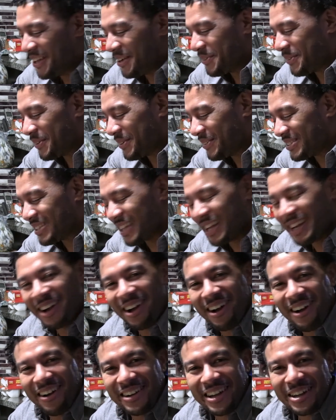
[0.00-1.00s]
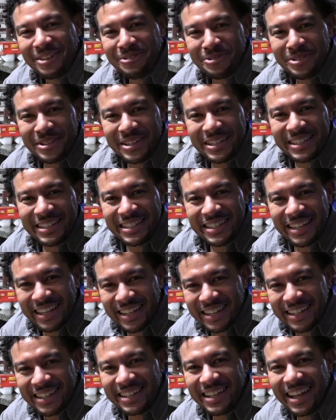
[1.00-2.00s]
We was like, oh, they finna
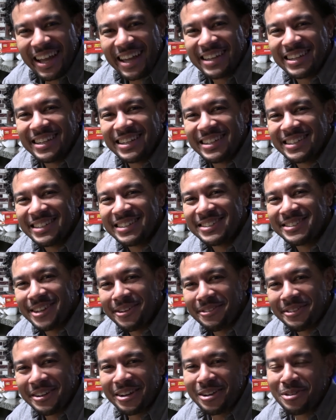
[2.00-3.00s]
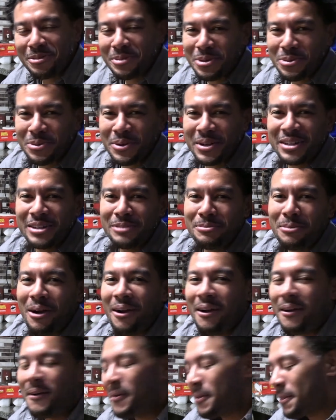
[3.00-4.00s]
get it. They getting in trouble. They gonna be running
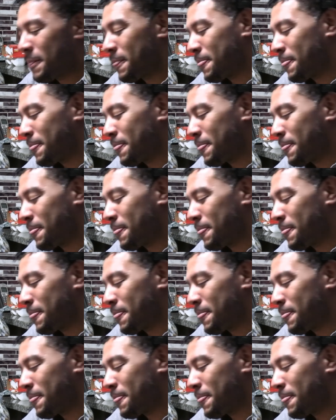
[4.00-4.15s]
tomorrow.